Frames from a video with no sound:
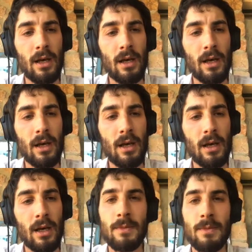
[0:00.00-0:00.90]
already
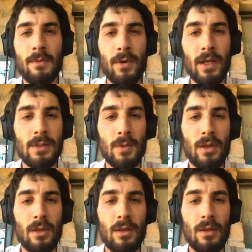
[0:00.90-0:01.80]
made some friends with
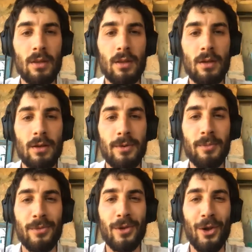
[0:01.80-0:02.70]
the
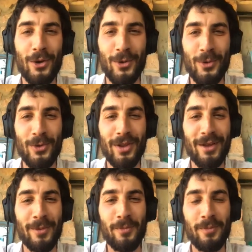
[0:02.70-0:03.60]
local
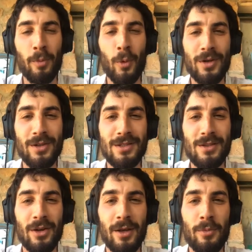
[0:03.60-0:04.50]
porters on
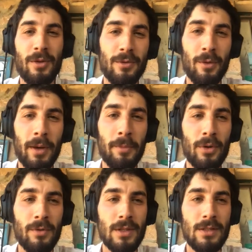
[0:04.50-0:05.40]
my
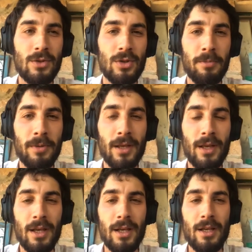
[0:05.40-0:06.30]
previous trip.
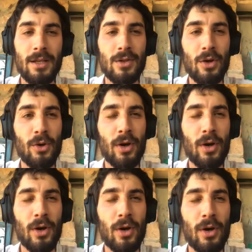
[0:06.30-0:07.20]
So I
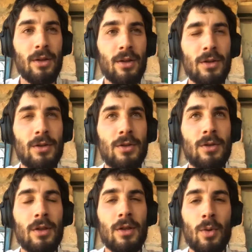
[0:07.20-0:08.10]
kicked down
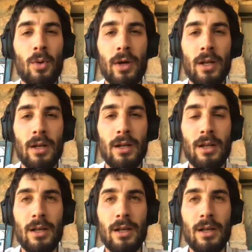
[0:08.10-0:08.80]
the door, and